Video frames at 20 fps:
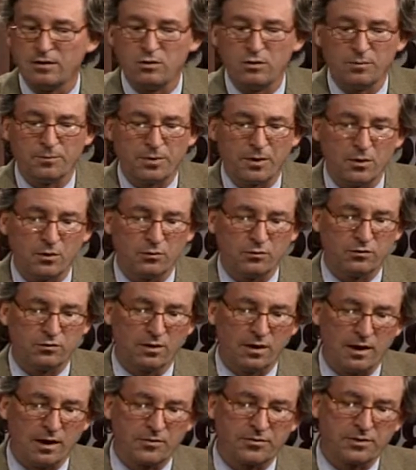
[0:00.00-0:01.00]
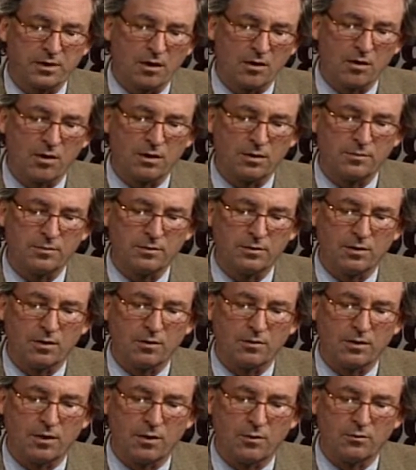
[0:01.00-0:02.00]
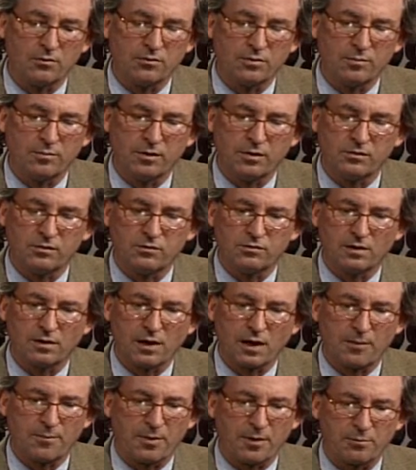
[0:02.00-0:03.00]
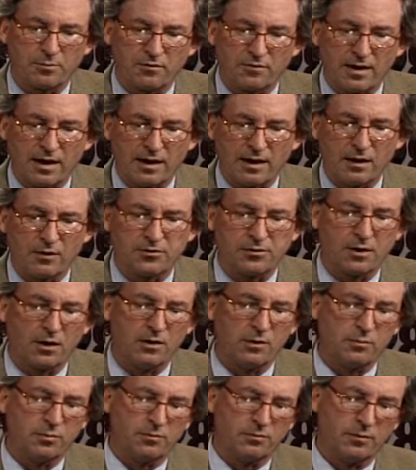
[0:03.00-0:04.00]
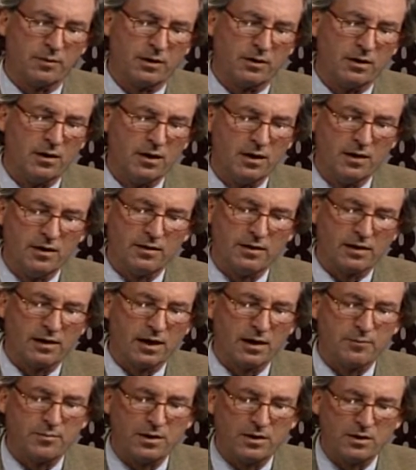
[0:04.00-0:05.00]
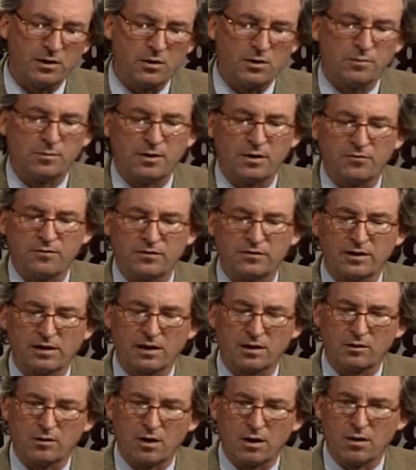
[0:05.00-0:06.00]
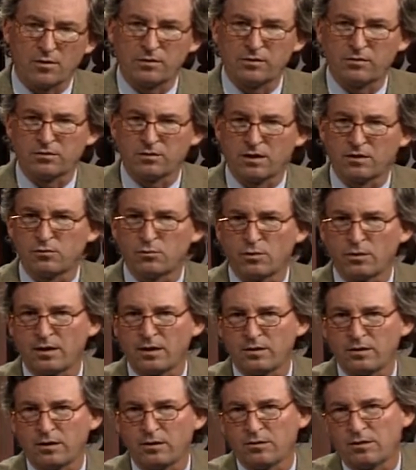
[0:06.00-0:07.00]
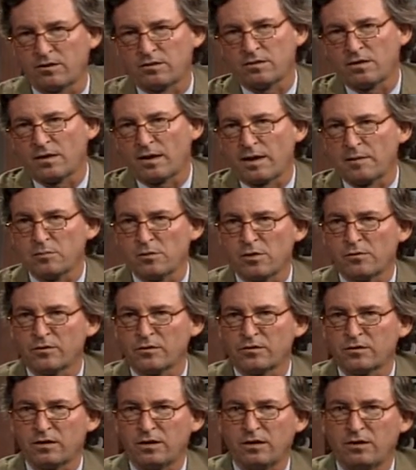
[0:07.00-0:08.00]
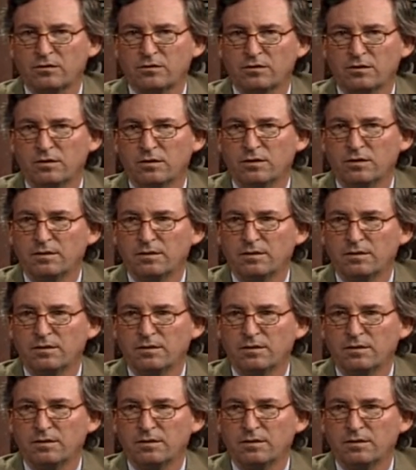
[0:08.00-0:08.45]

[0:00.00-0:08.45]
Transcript: And you impose health care on them, on the owners of the business. They got to provide health care. They got to pay union benefits. They got to do all these things. What do? They send labor overseas.